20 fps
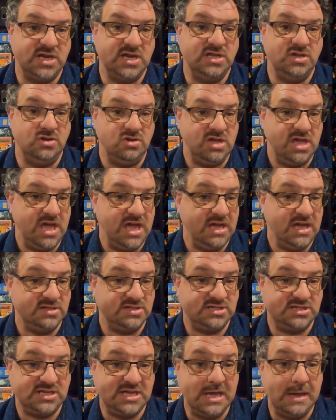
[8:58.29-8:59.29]
and you can't
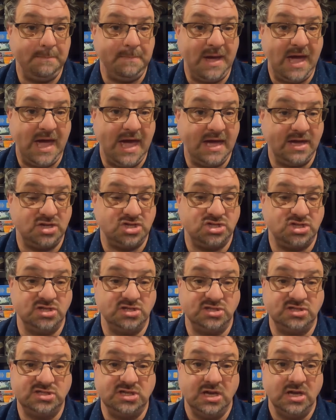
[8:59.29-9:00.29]
skip
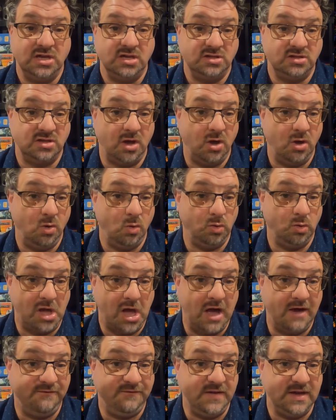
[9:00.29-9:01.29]
actions to hold
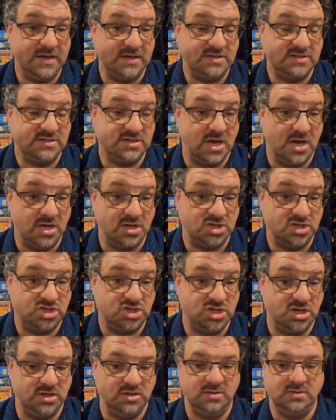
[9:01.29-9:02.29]
off
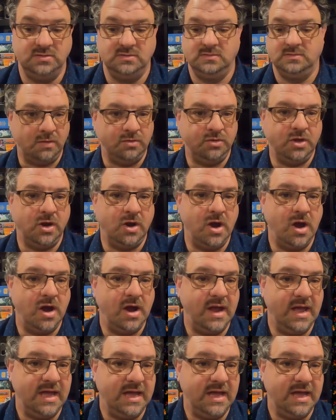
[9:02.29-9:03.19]
exhaustion. There are a